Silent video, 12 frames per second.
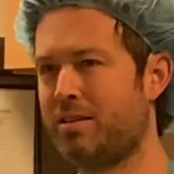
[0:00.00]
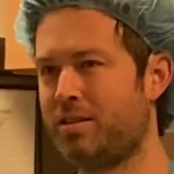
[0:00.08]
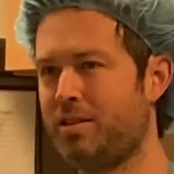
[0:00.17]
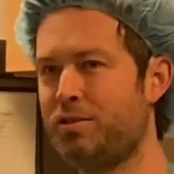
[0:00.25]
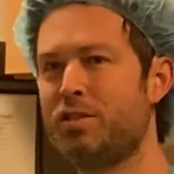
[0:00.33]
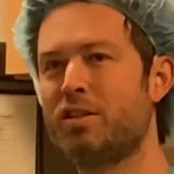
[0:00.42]

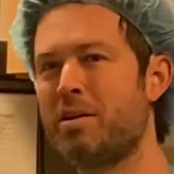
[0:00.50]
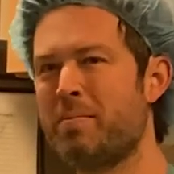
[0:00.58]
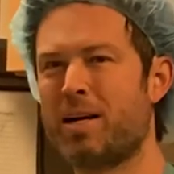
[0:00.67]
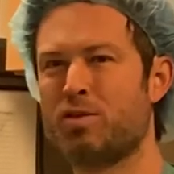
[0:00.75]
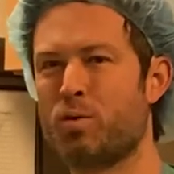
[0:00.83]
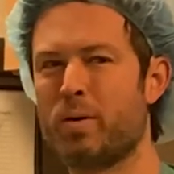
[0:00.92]
usually
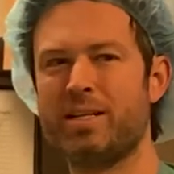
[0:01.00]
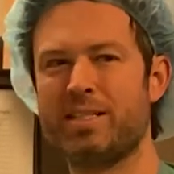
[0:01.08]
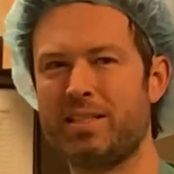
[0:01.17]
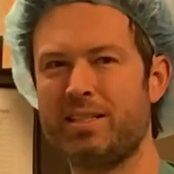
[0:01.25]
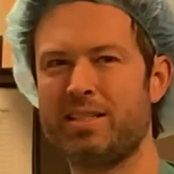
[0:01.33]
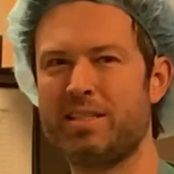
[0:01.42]
about 20
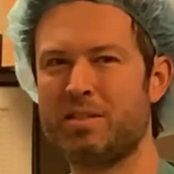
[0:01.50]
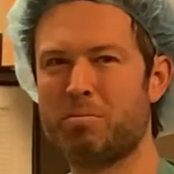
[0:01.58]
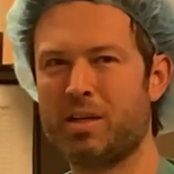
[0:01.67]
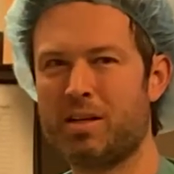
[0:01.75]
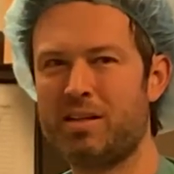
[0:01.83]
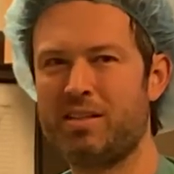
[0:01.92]
cc's of
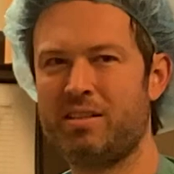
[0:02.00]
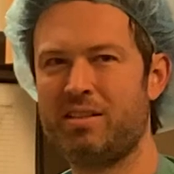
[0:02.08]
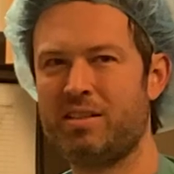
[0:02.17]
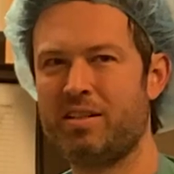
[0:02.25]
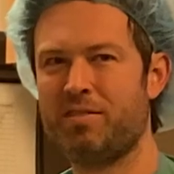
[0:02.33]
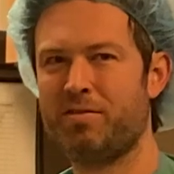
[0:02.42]
blood
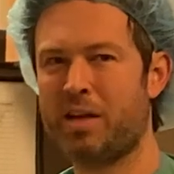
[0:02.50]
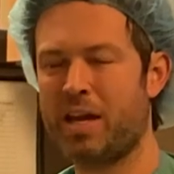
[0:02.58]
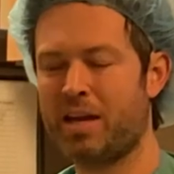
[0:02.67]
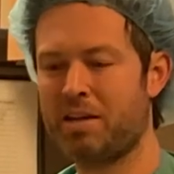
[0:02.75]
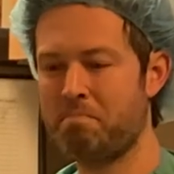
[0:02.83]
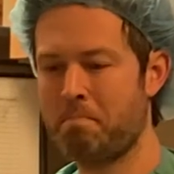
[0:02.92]
if we
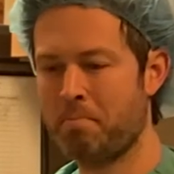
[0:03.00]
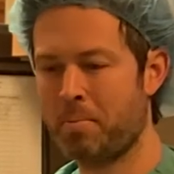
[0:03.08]
can,